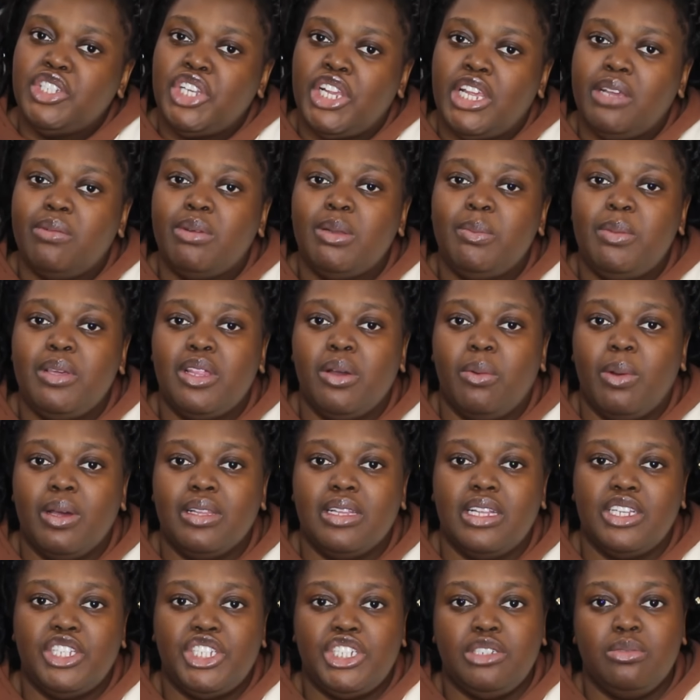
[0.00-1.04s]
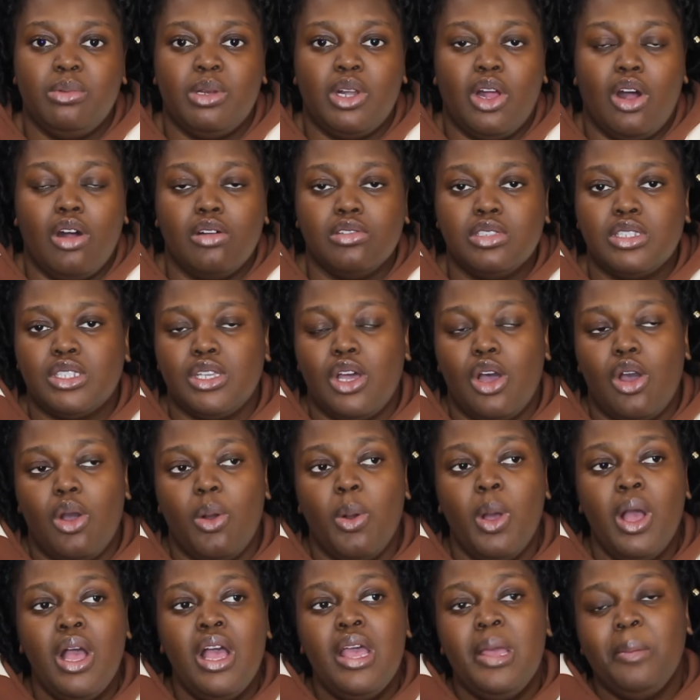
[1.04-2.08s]
he would be the one that she would also
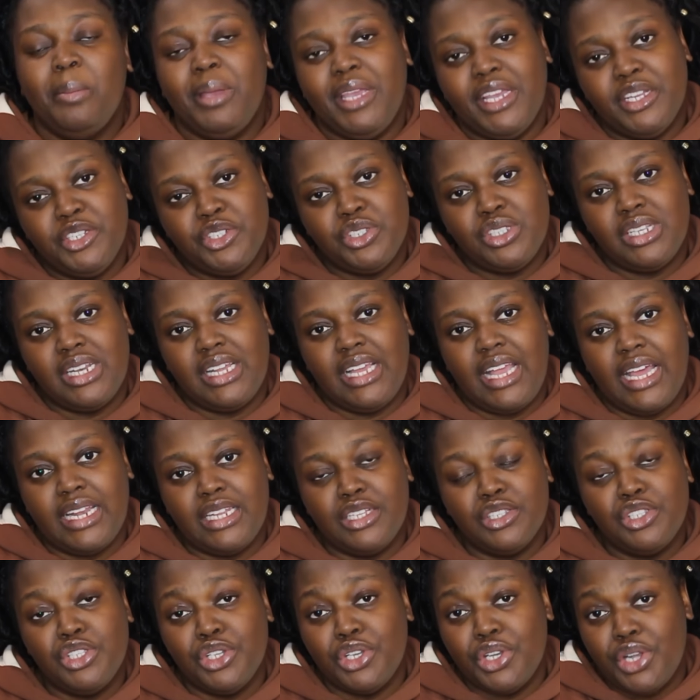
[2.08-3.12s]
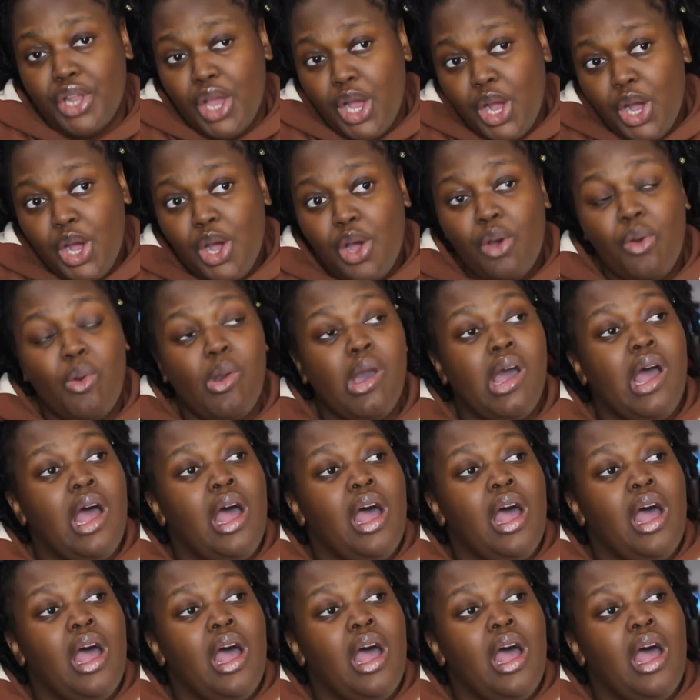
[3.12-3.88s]
be interested in getting to know.